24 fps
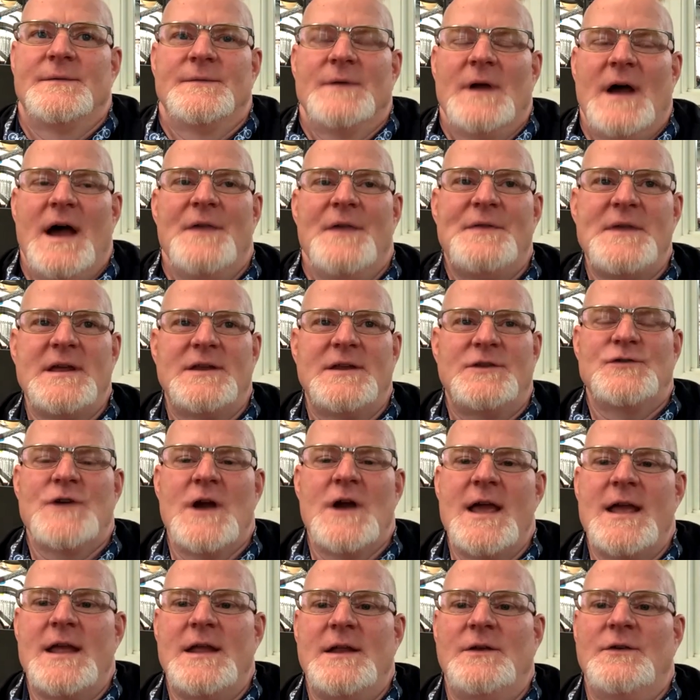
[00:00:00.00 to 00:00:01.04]
I think
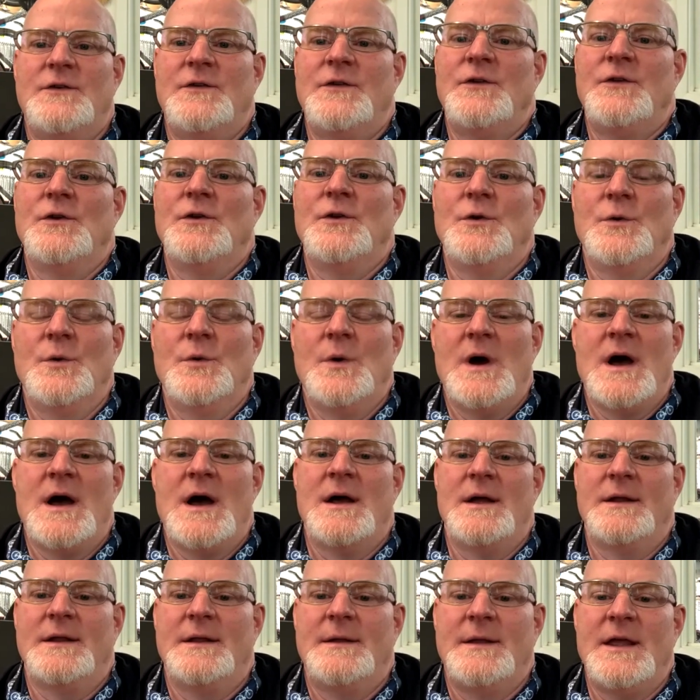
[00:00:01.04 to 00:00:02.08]
trying to
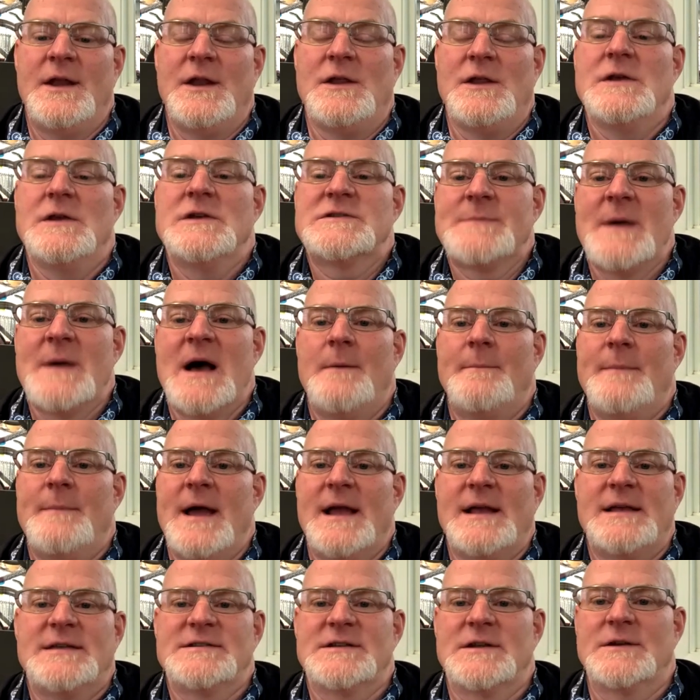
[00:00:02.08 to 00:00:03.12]
uh, get a used mountain
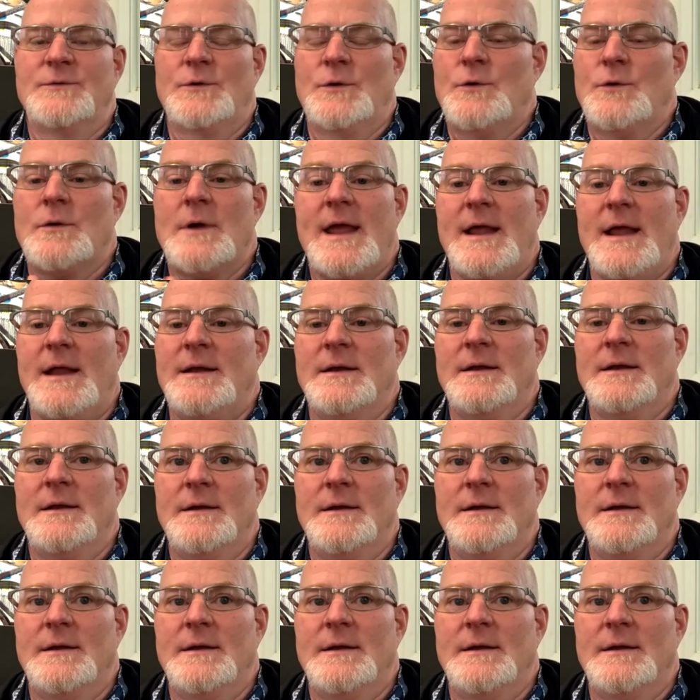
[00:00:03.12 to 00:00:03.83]
bike is a great